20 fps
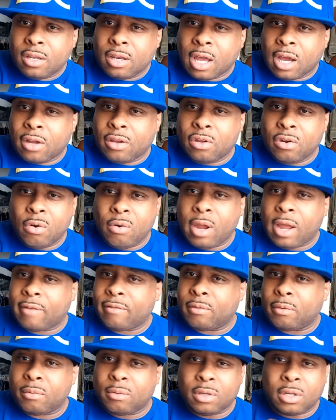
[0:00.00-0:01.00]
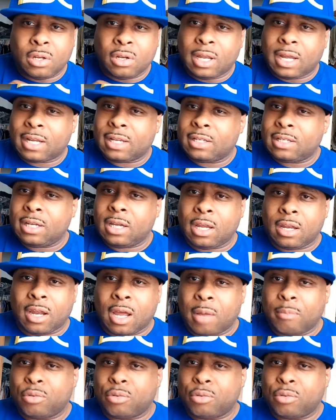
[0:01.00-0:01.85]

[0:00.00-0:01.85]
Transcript: Now you don't have to, like I said,